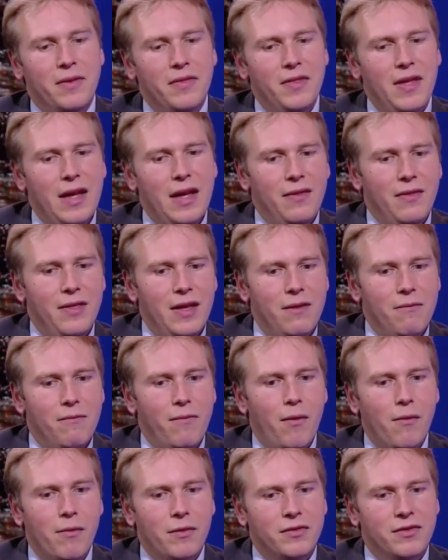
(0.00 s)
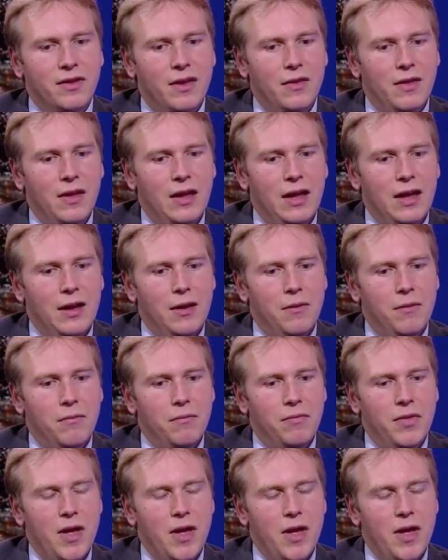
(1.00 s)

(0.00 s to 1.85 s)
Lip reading: I mean, they've obviously,